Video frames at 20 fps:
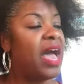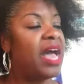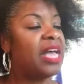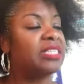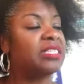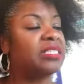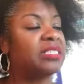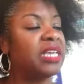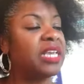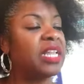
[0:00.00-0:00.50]

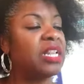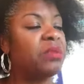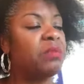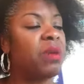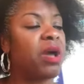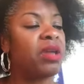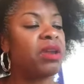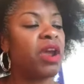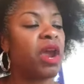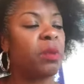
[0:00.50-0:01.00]
A single
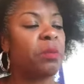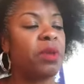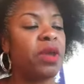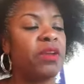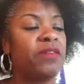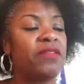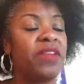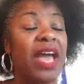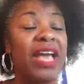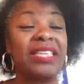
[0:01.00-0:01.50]
monarch
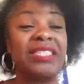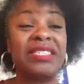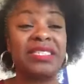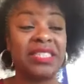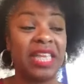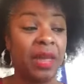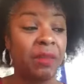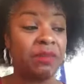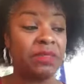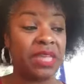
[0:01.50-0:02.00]
butterfly
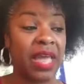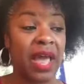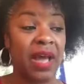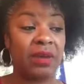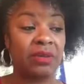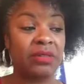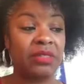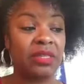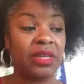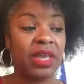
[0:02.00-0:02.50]
stepped
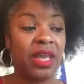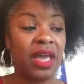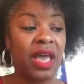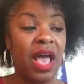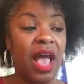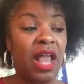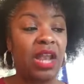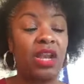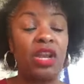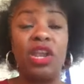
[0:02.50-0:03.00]
out,
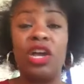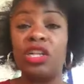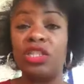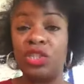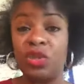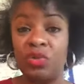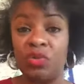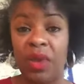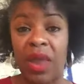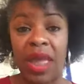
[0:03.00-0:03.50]

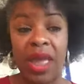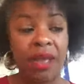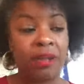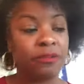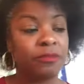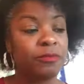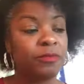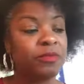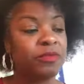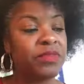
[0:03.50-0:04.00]
looked
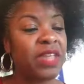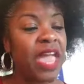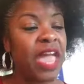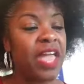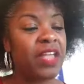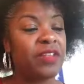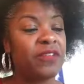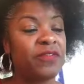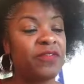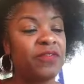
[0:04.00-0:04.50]
around,
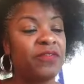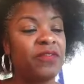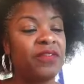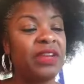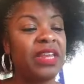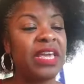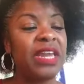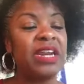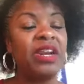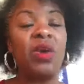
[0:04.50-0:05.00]
and
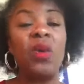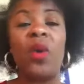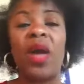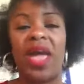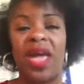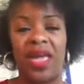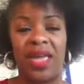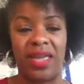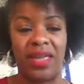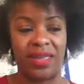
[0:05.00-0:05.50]
flitted
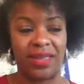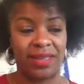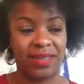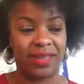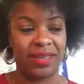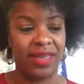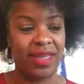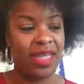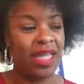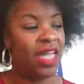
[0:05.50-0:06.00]
away.
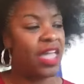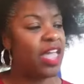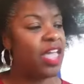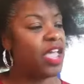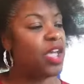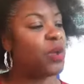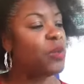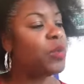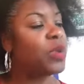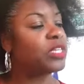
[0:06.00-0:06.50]

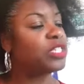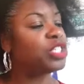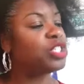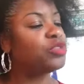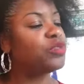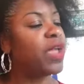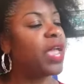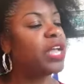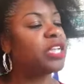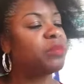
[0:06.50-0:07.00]
It was
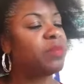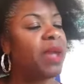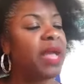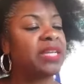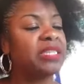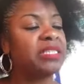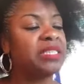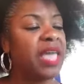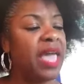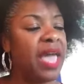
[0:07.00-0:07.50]
trailed
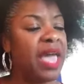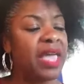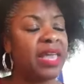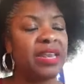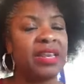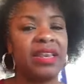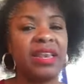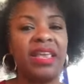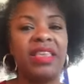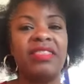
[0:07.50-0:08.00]
by
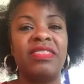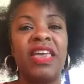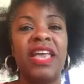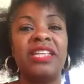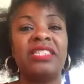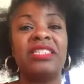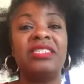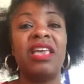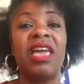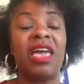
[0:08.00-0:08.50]
10,
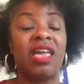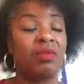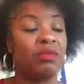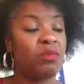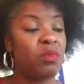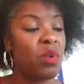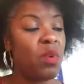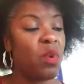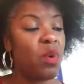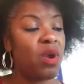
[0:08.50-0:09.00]
then 10
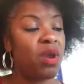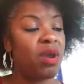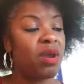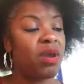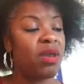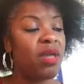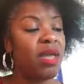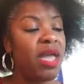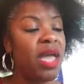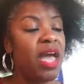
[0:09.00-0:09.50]

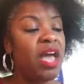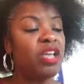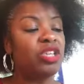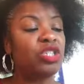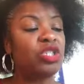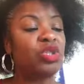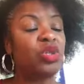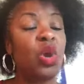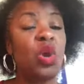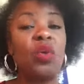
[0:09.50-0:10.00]
more,
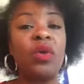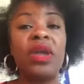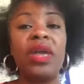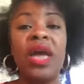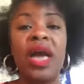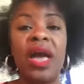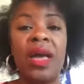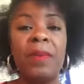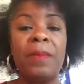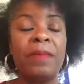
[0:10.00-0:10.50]
soaring
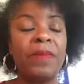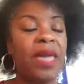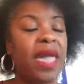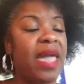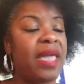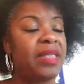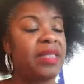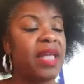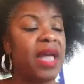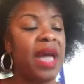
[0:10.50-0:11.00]
up
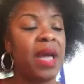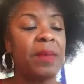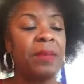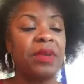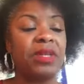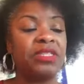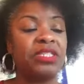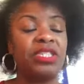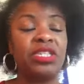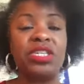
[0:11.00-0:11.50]
and up
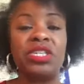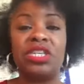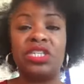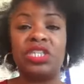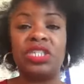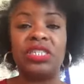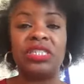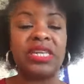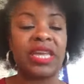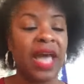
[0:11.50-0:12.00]
until the
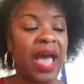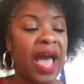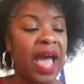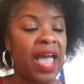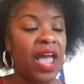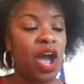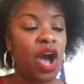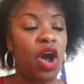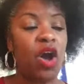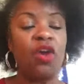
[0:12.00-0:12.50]

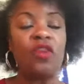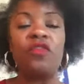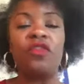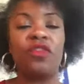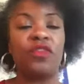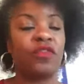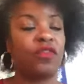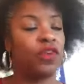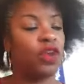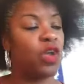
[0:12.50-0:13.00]
sky
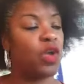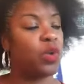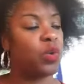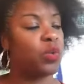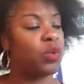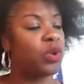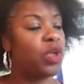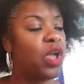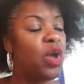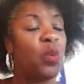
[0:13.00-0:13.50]

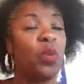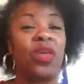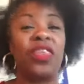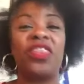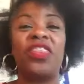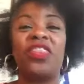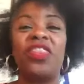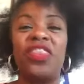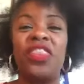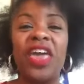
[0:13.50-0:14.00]
overflowed
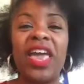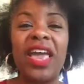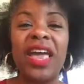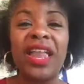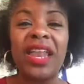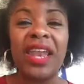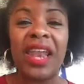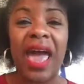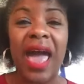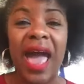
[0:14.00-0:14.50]
with thick
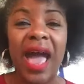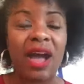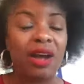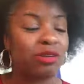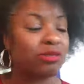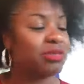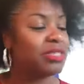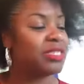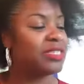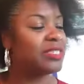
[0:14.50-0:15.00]

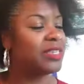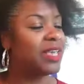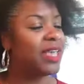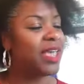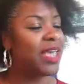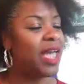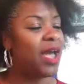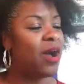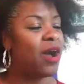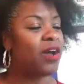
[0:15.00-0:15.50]
clouds
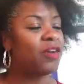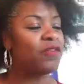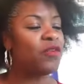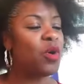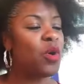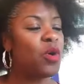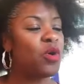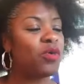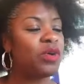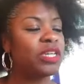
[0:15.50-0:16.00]
of
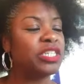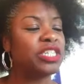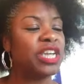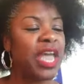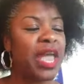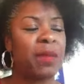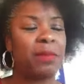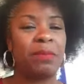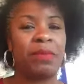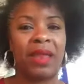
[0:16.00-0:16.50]
orange
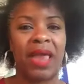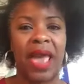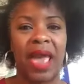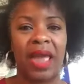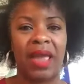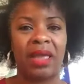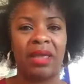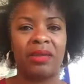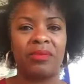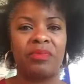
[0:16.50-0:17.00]
and
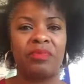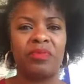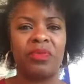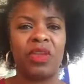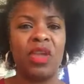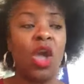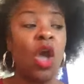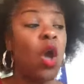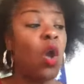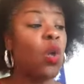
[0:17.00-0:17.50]
black.
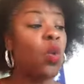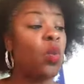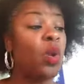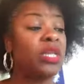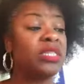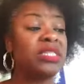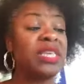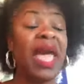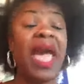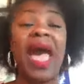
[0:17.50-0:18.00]

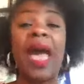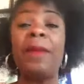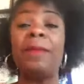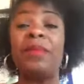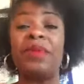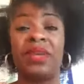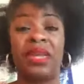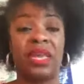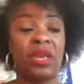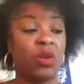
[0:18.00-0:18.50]
What's
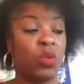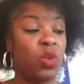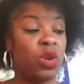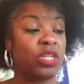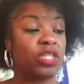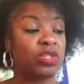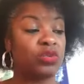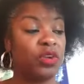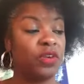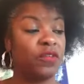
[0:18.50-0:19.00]
happening?
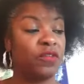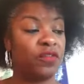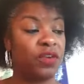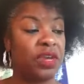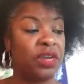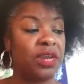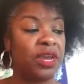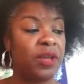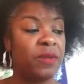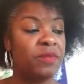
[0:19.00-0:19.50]
Wondering
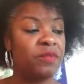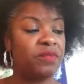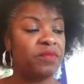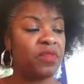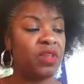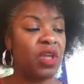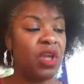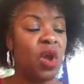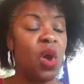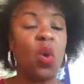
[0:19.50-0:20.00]
Frida.
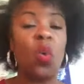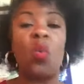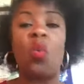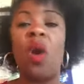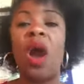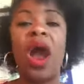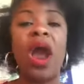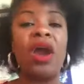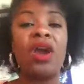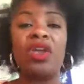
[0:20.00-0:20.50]

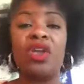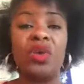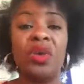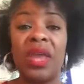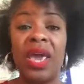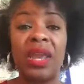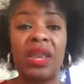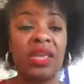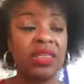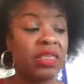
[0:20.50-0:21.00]
Why are
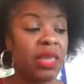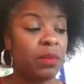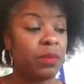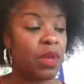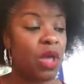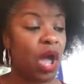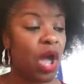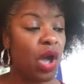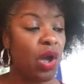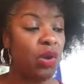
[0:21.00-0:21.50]
you letting them
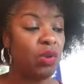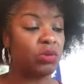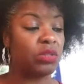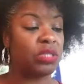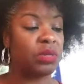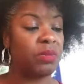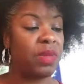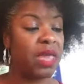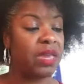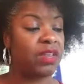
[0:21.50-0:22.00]
go?
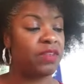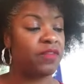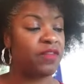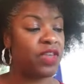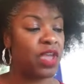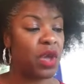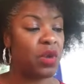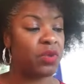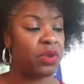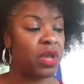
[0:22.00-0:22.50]
Demanded
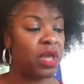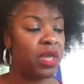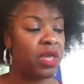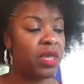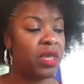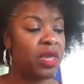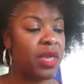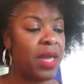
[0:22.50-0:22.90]
Fiona.